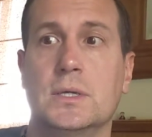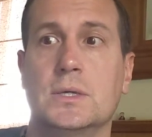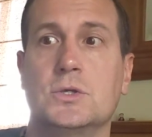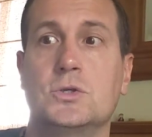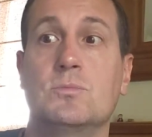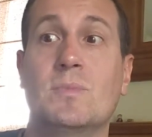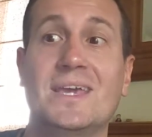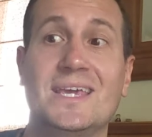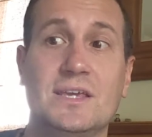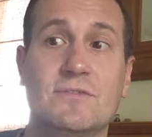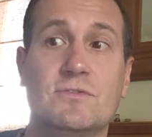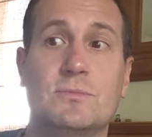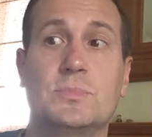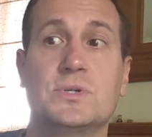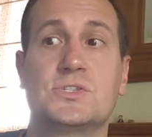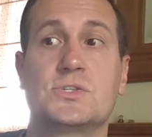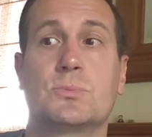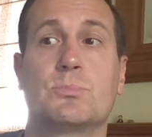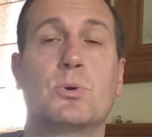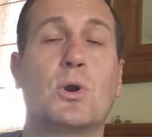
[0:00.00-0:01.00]
You may even be
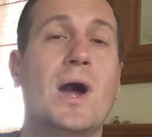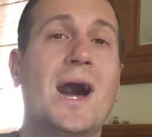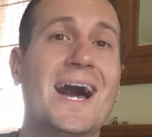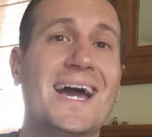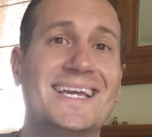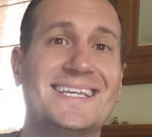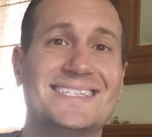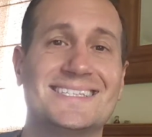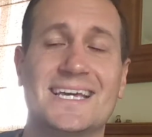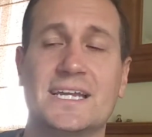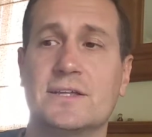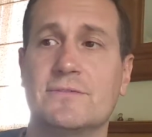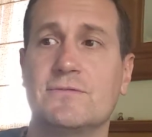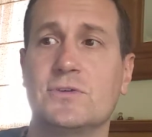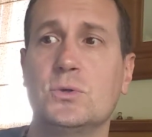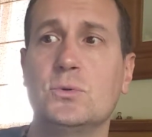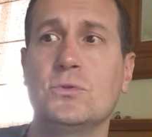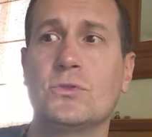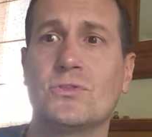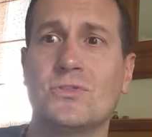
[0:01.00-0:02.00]
surprised that if
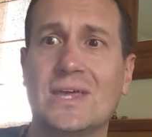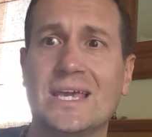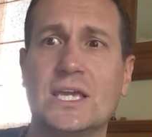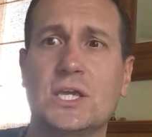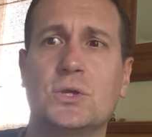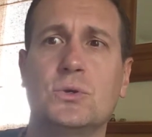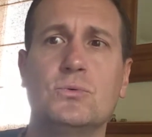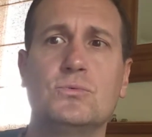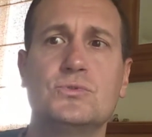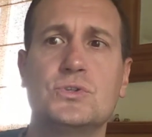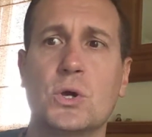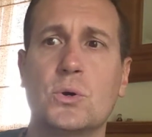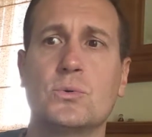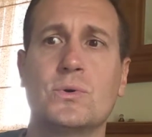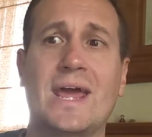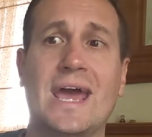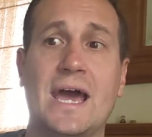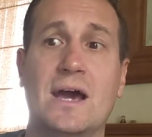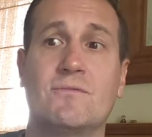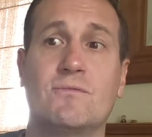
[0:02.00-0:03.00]
you think you don't
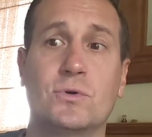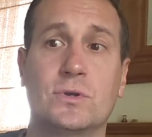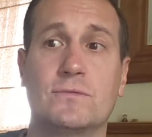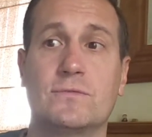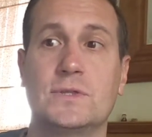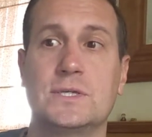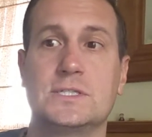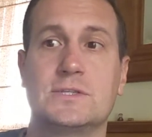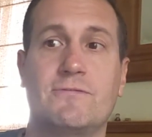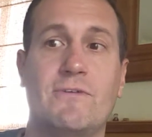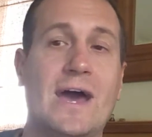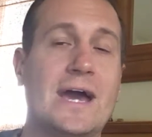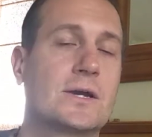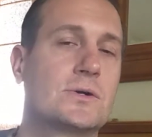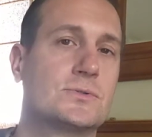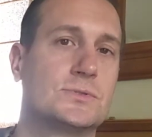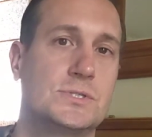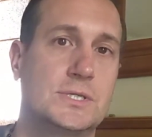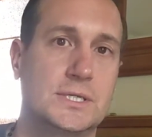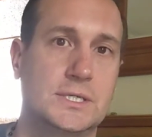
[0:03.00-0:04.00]
have one of these
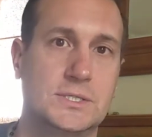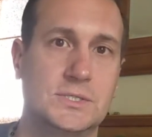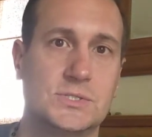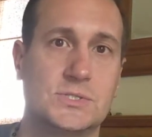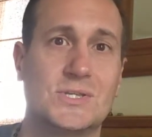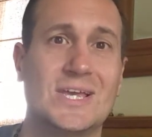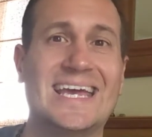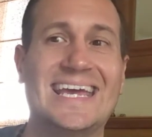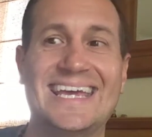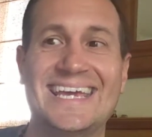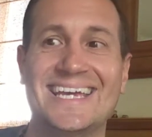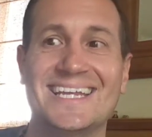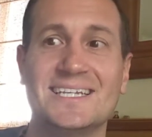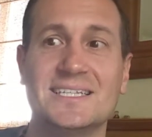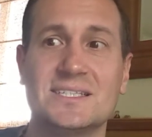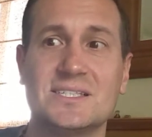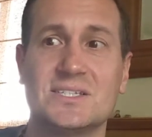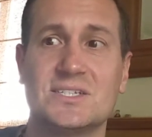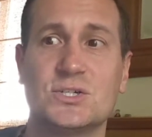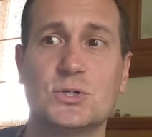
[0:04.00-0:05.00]
faculties, it is
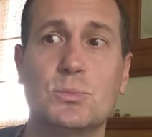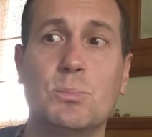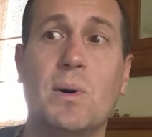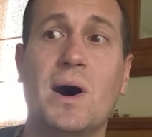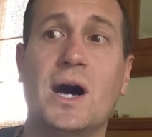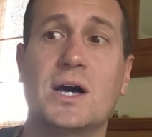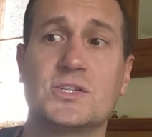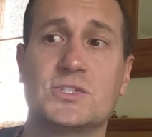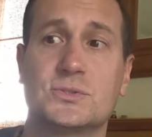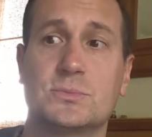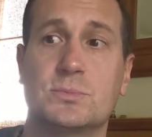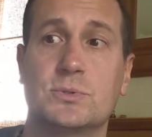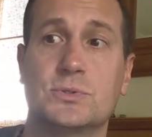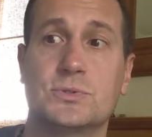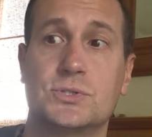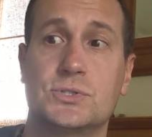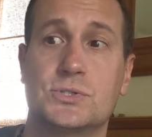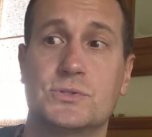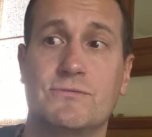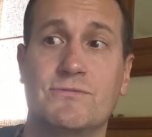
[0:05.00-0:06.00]
still possible
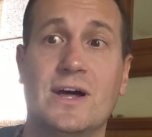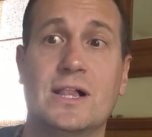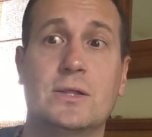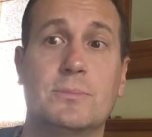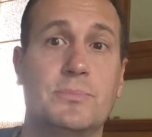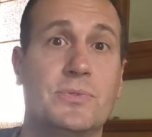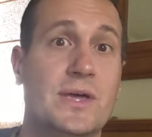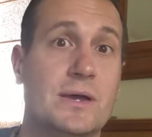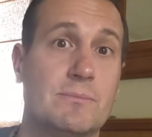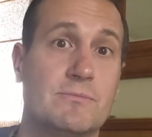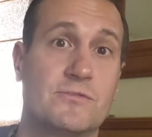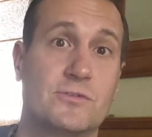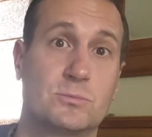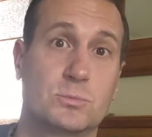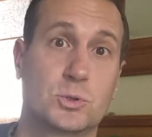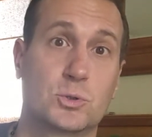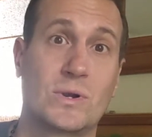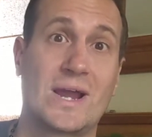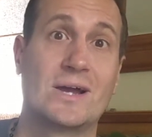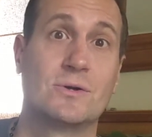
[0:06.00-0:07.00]
to develop them from
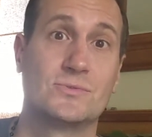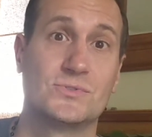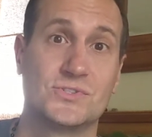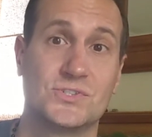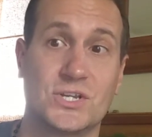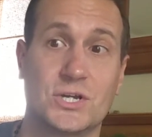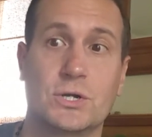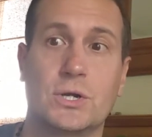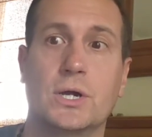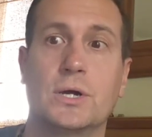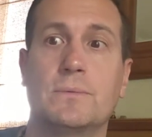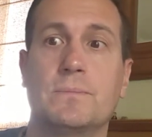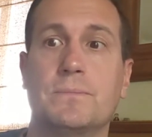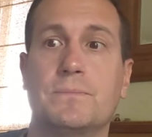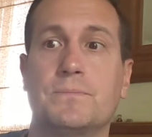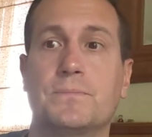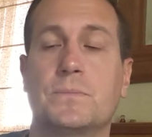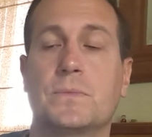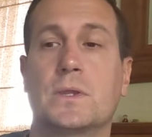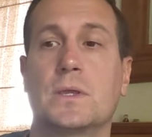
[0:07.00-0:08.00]
ground zero.
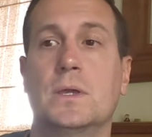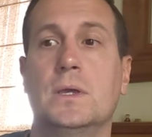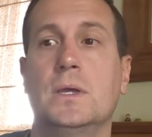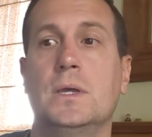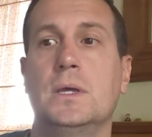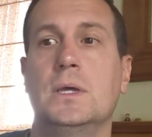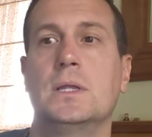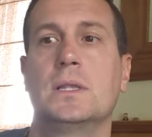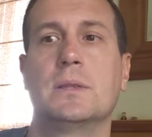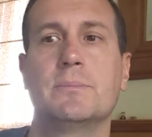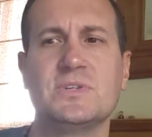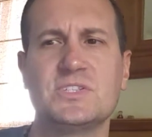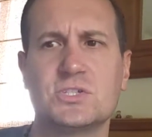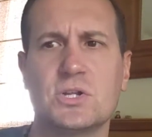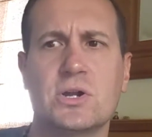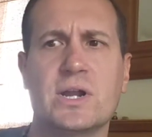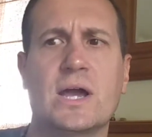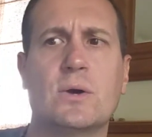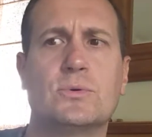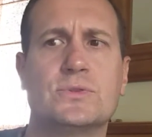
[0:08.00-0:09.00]
Let me
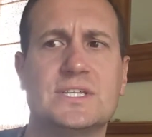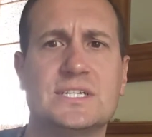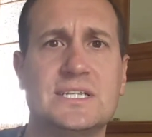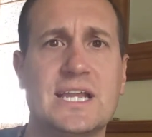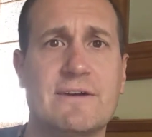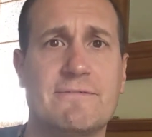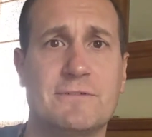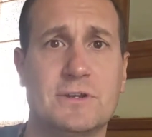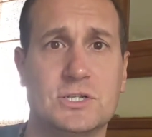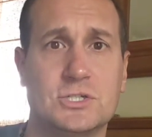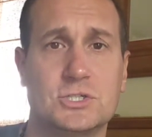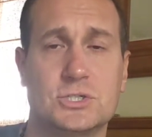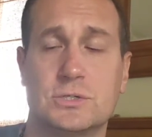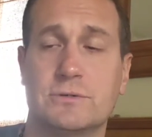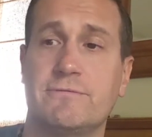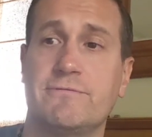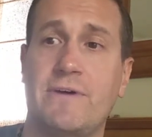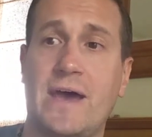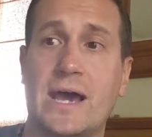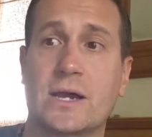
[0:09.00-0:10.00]
start out with the definition
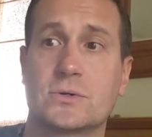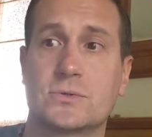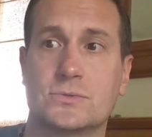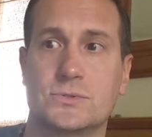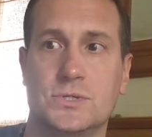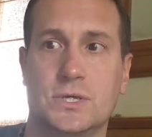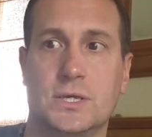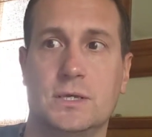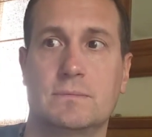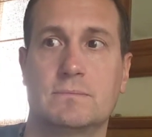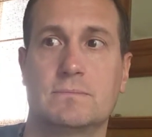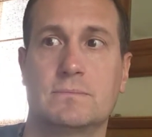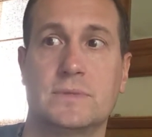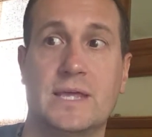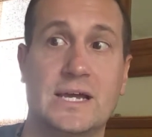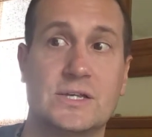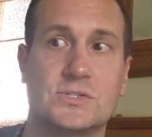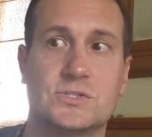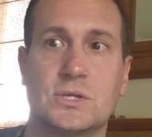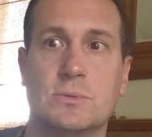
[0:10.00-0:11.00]
of faculty
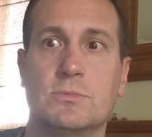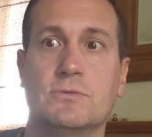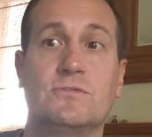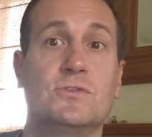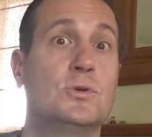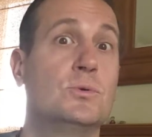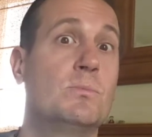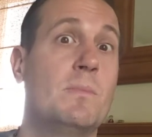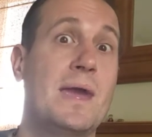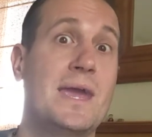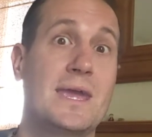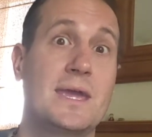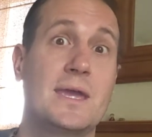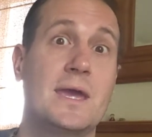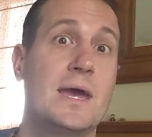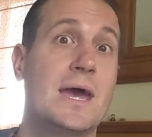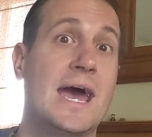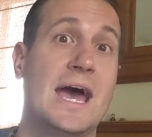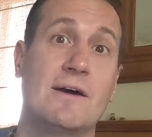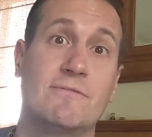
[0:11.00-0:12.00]
that some of you may
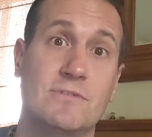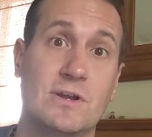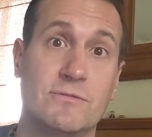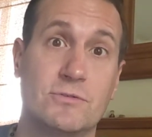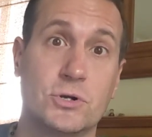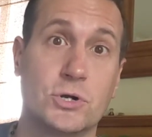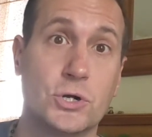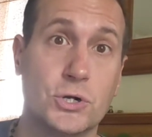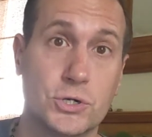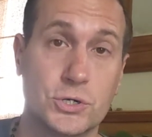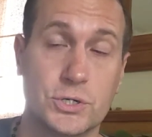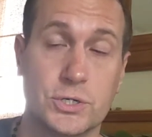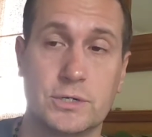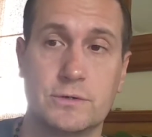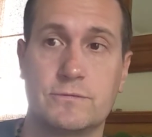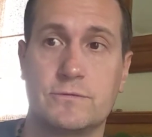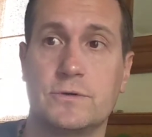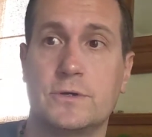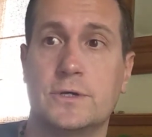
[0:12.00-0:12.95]
have never heard of.